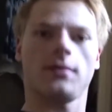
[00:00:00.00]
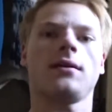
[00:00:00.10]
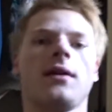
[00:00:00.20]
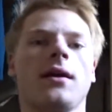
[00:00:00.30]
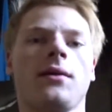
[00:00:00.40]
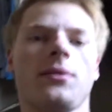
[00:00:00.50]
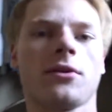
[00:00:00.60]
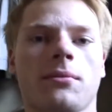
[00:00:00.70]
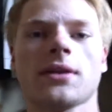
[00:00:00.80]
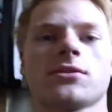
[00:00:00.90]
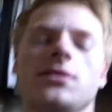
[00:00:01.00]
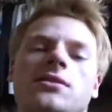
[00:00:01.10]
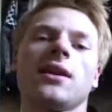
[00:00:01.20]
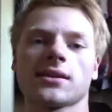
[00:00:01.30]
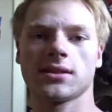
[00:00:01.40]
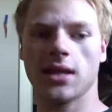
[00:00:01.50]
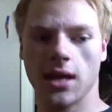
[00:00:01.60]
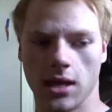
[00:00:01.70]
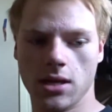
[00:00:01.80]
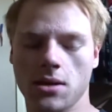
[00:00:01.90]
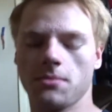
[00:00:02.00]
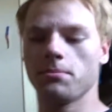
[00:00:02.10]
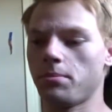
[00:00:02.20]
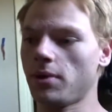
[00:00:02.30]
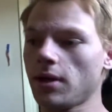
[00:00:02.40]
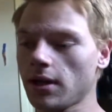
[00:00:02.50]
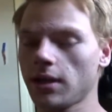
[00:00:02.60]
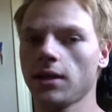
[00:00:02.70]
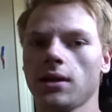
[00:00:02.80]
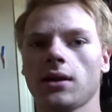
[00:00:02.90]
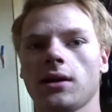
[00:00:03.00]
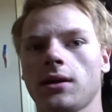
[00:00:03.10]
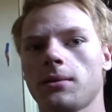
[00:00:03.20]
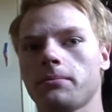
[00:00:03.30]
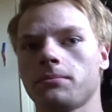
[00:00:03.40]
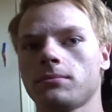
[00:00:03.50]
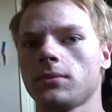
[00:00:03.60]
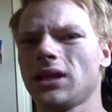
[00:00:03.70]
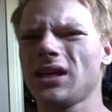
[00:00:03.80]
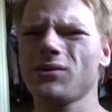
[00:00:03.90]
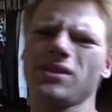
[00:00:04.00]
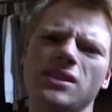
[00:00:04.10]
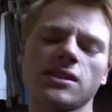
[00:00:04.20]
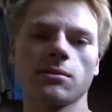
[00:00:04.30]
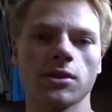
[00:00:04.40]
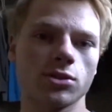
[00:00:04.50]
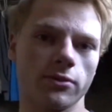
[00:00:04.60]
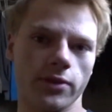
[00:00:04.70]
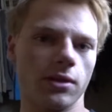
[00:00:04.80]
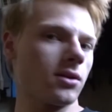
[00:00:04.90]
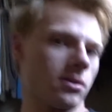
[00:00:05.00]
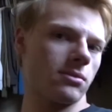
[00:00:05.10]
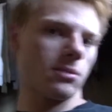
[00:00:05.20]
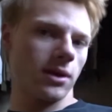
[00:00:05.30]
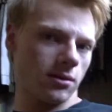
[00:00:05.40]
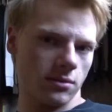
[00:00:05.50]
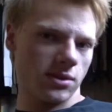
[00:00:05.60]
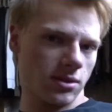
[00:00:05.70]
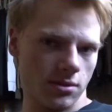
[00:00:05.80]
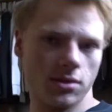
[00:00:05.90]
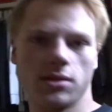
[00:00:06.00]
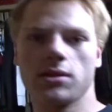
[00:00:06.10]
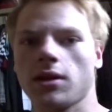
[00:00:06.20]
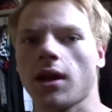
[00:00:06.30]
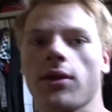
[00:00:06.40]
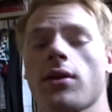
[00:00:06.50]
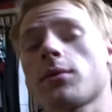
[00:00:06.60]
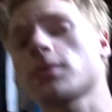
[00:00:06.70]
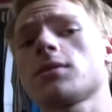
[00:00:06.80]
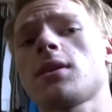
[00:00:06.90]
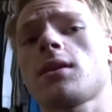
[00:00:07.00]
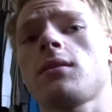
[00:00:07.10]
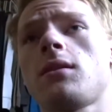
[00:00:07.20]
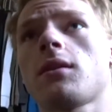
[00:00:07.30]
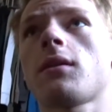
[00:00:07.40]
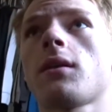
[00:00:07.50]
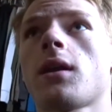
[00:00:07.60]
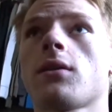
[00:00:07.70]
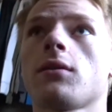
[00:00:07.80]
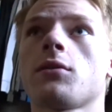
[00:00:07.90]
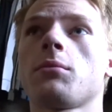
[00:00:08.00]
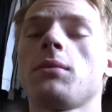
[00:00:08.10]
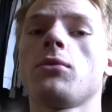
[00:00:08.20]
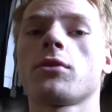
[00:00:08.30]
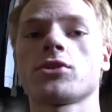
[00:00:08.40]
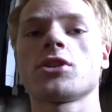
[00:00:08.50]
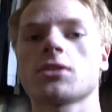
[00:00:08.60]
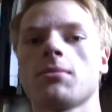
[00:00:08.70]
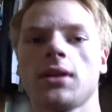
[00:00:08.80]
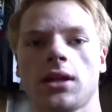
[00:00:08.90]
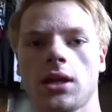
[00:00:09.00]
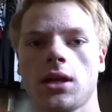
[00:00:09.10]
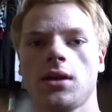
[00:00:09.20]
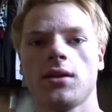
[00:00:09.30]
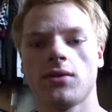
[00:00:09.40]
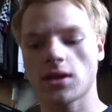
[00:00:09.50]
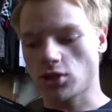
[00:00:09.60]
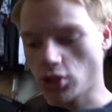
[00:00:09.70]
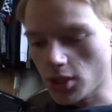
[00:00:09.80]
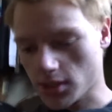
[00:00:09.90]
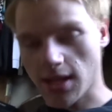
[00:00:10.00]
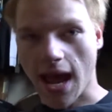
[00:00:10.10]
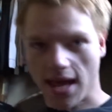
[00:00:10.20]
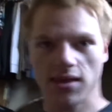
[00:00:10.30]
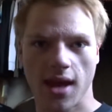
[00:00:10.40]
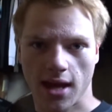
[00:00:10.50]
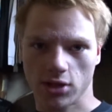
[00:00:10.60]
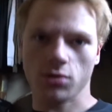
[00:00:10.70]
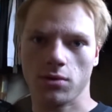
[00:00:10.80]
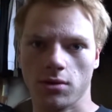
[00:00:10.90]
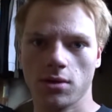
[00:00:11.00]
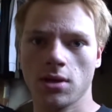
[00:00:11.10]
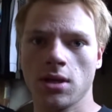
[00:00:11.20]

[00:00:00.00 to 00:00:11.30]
Hey, welcome back. So it's the next day, but this is gonna be a short video, and my bad. I'm sorry. I thought it was gonna take longer, and I thought there'd be more adjustability than just at the actual